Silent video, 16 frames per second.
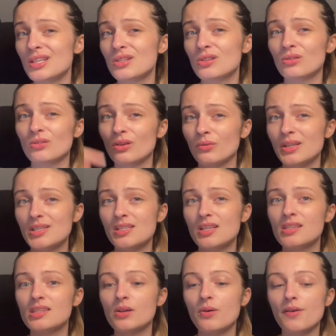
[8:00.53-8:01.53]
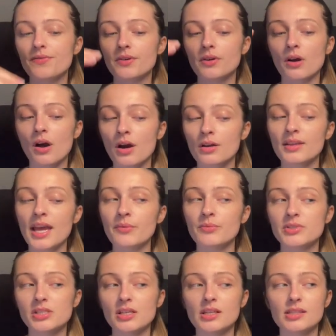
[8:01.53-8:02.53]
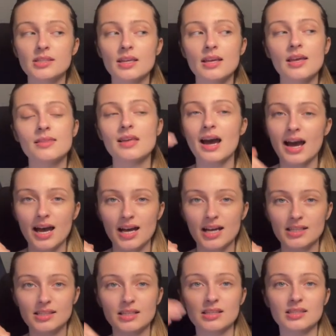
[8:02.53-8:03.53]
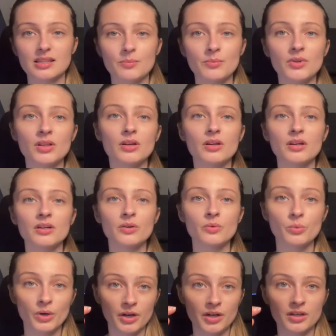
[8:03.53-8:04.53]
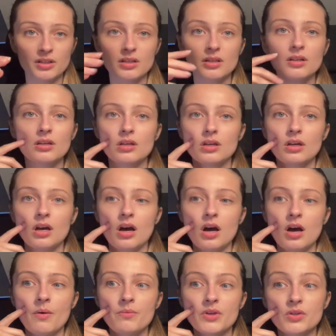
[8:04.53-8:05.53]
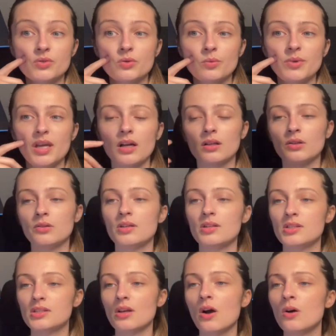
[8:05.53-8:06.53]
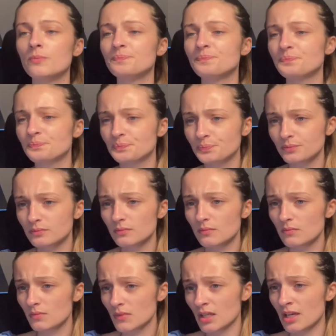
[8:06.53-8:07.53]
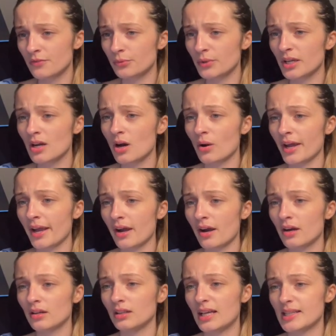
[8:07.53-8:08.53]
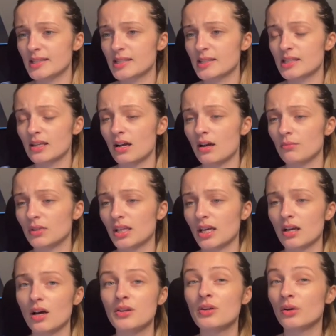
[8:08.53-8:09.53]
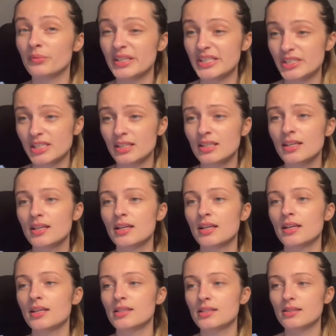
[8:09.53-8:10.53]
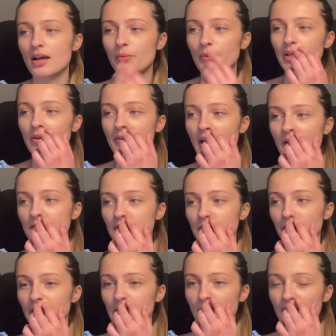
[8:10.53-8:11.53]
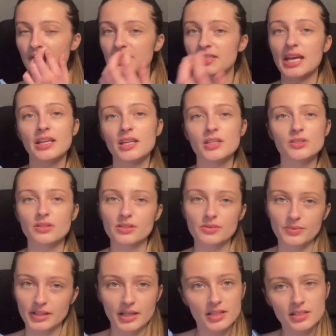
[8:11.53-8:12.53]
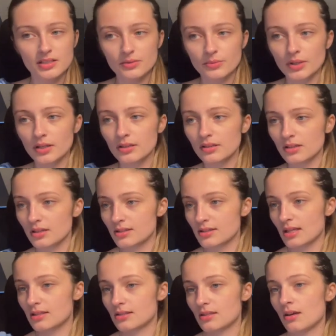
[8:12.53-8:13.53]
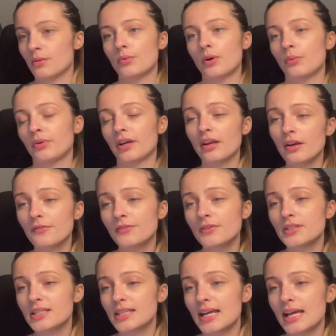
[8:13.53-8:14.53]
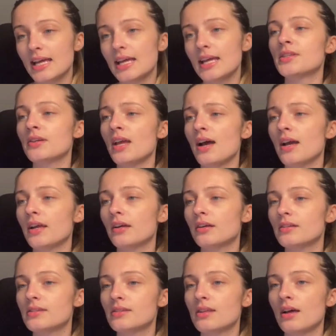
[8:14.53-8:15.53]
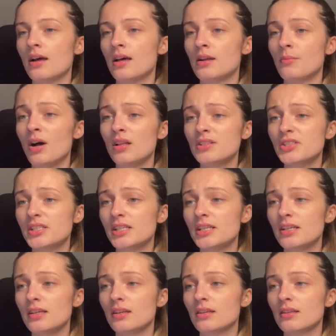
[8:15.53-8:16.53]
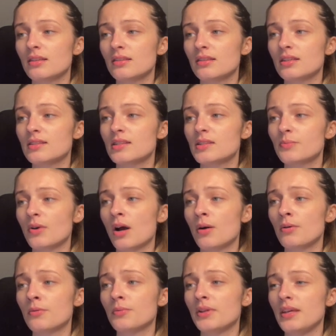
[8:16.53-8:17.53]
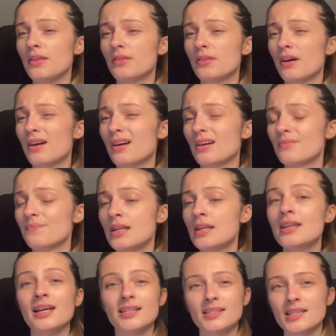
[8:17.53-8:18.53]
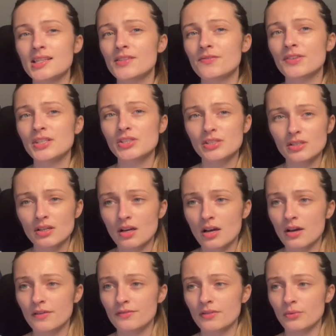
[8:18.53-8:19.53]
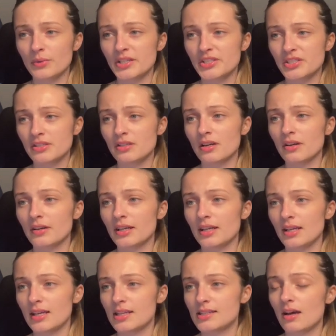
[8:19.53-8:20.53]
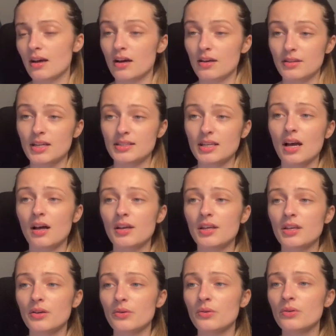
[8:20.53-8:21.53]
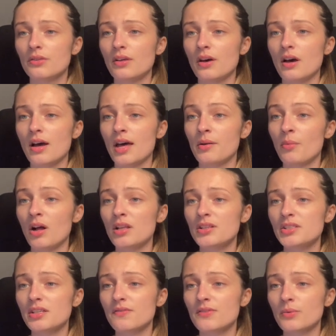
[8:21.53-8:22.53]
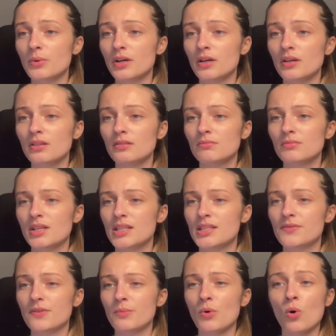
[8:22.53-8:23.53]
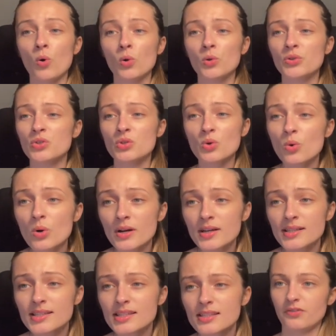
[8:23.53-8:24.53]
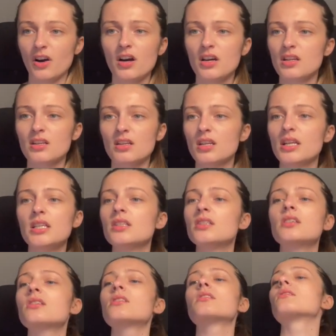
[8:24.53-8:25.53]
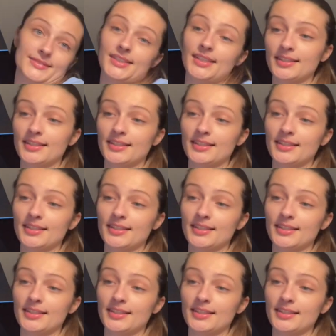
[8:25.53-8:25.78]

to Norwegian, so if there are languages that has a similar word, those will be included. So if we go here, let's click on Norwegian so that we don't have to read about the Danish or Swedish word because that's not what we're here for today. So yeah, here's the etymology. This is probably the nicest feature of Wiktionary is they tell you the etymology of the word. It's from Old Norse, farligr,